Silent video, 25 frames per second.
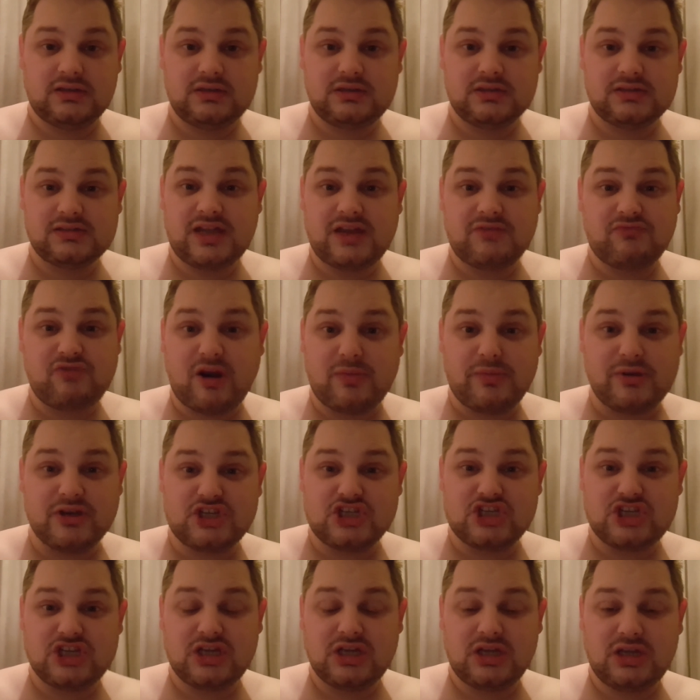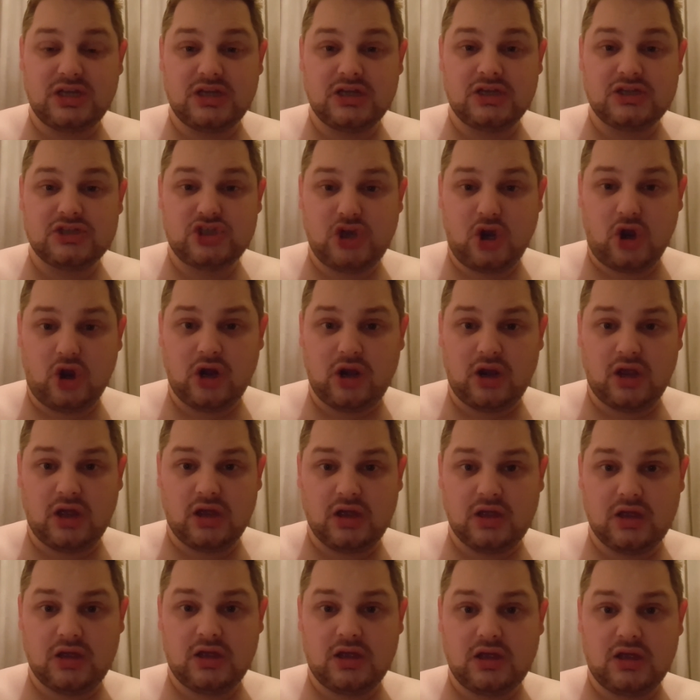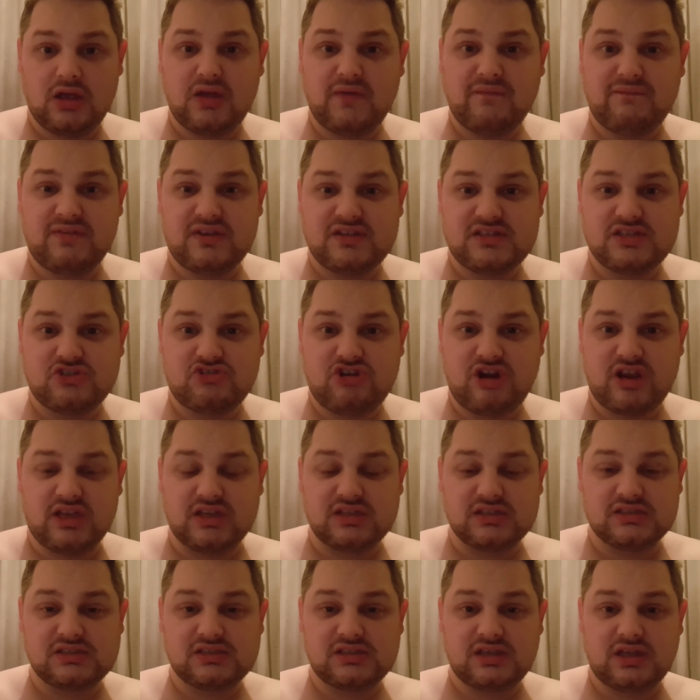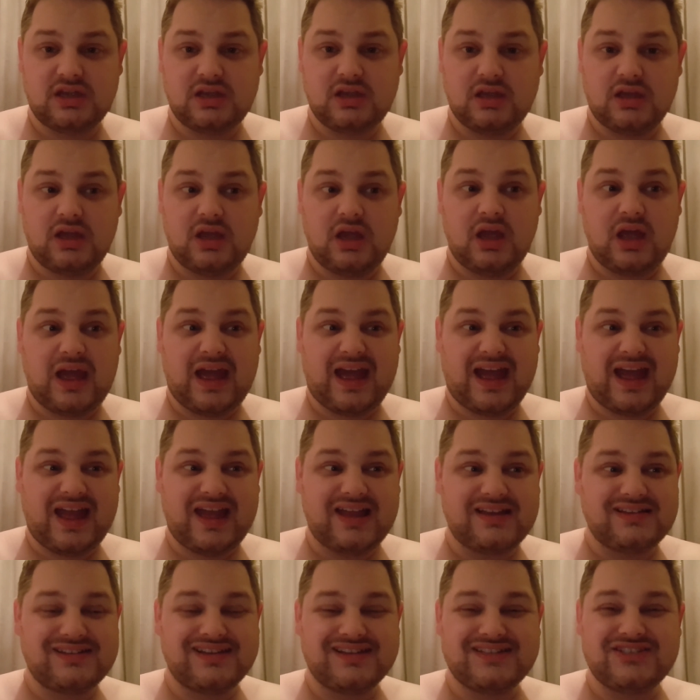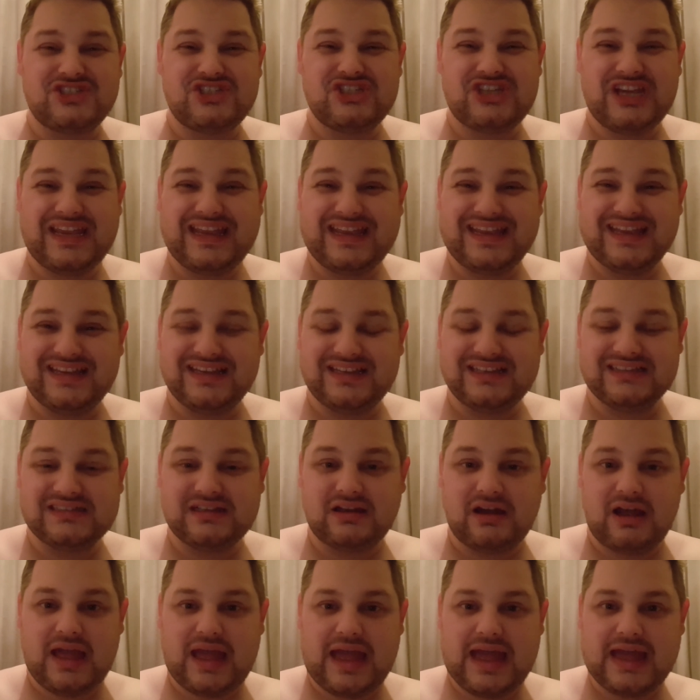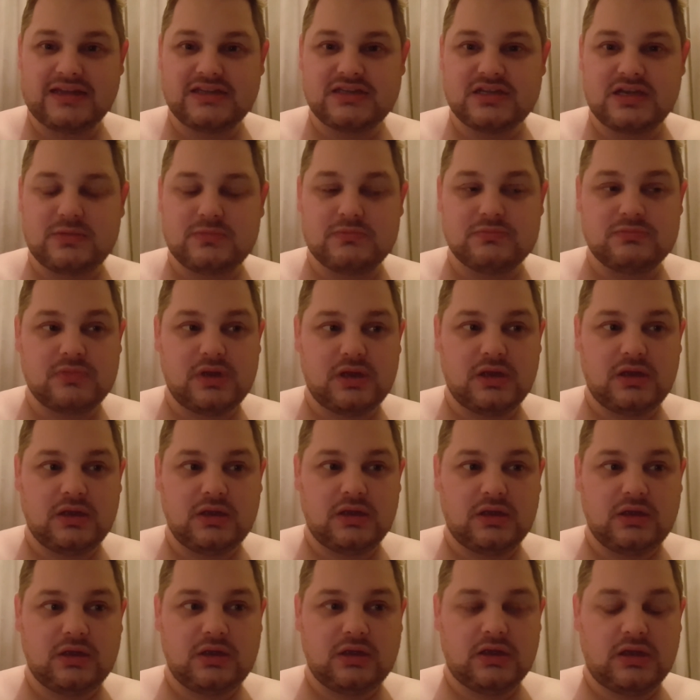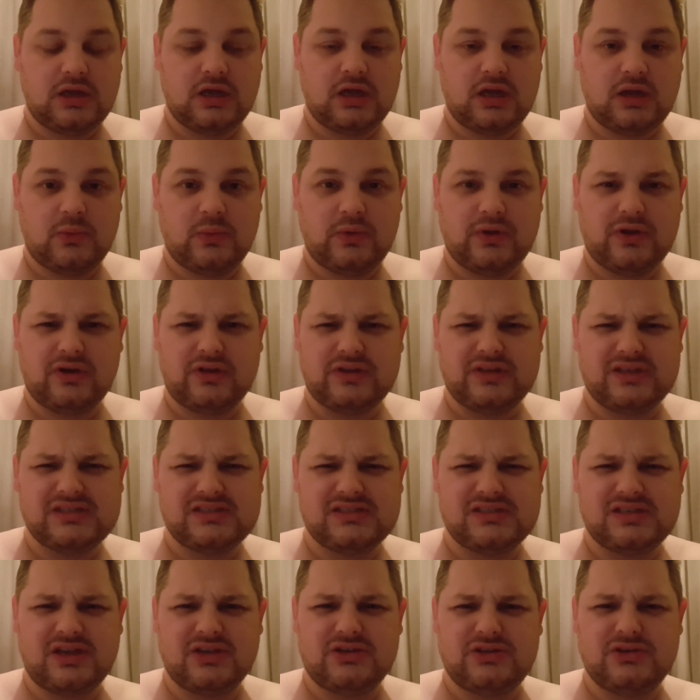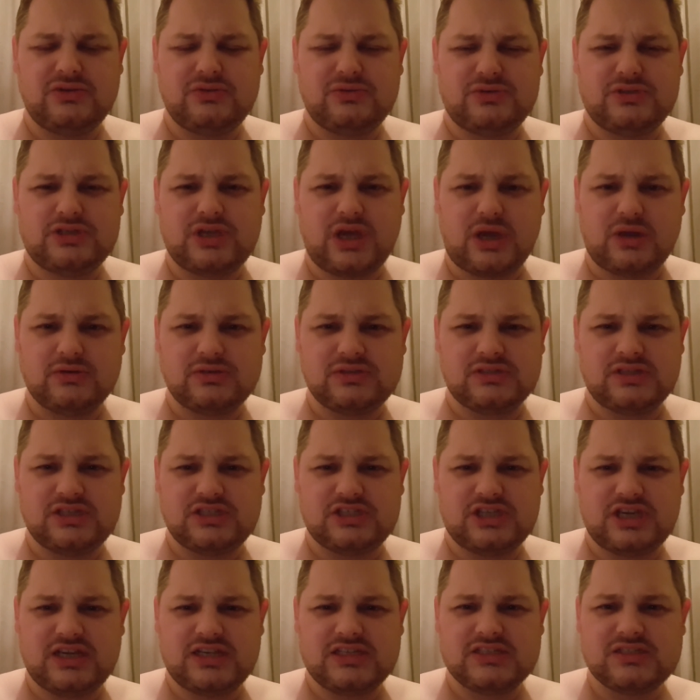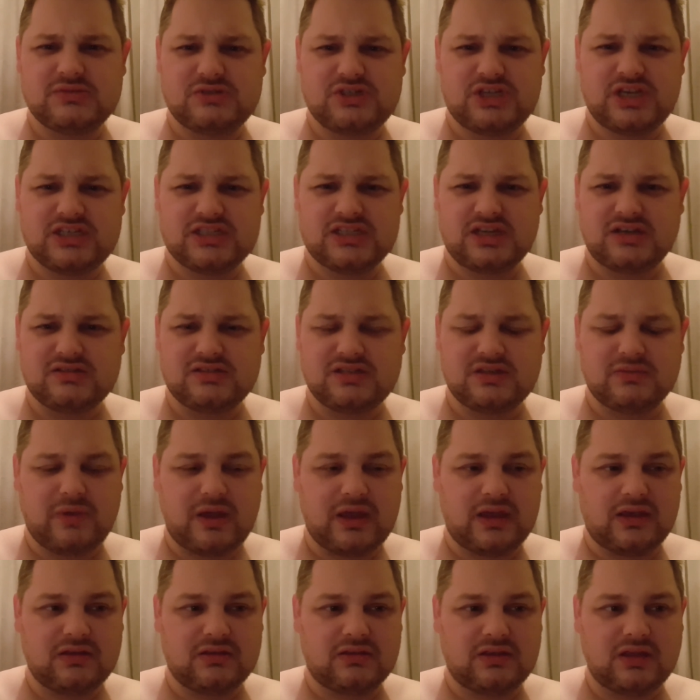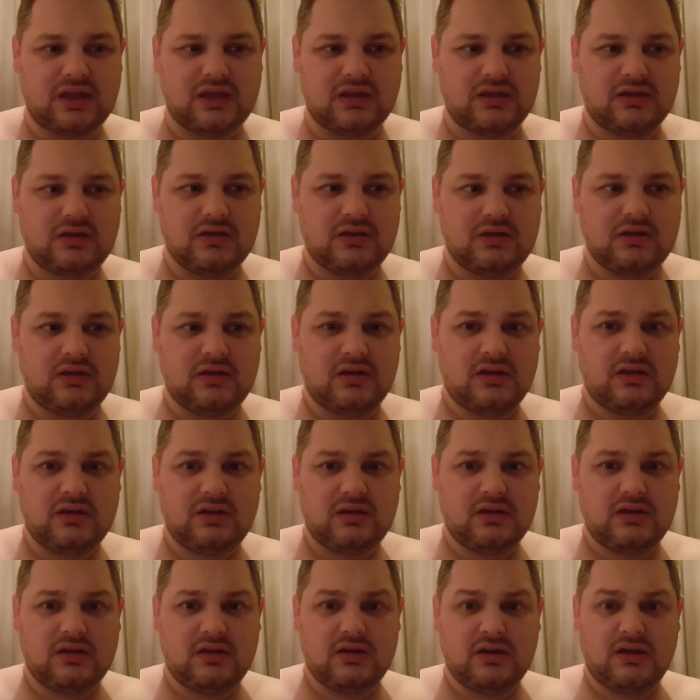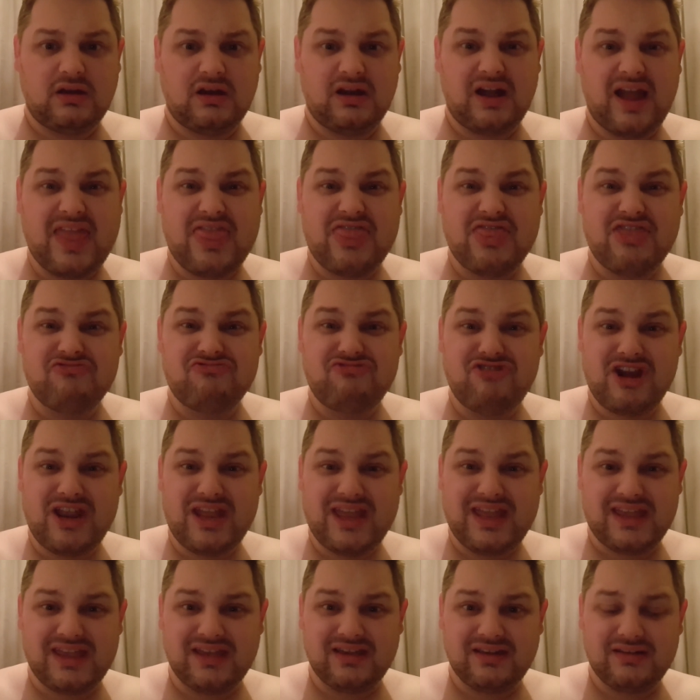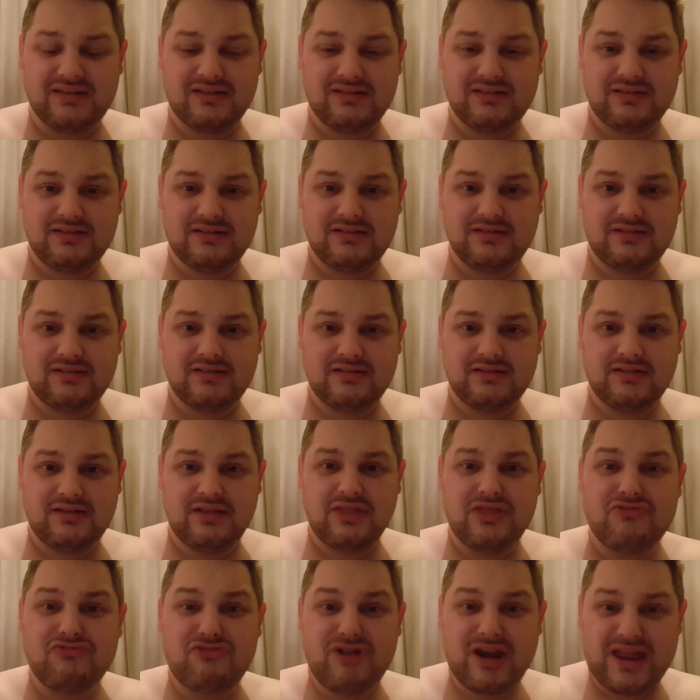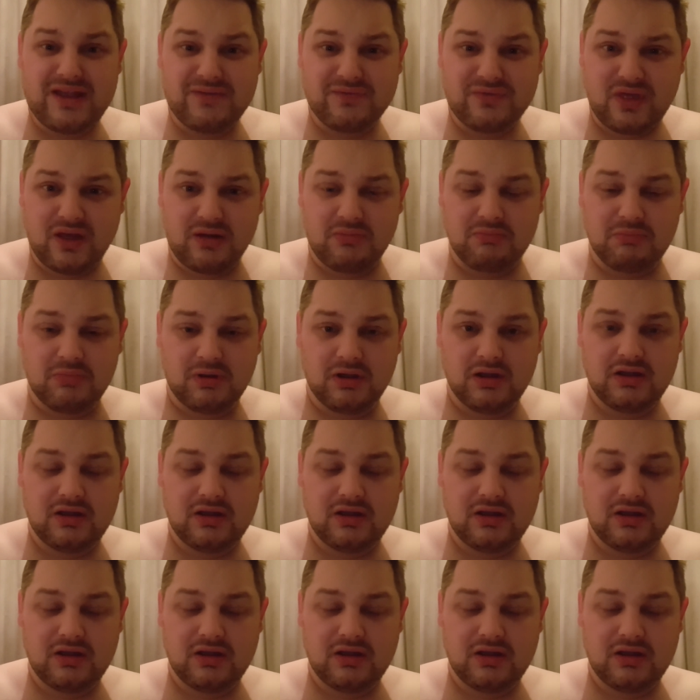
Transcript: Same rubbish. Chocolate. Fizzy drinks. And cheese. I had, we've got this new toasty, cheese toasty maker thing. I had 3. 3 of them.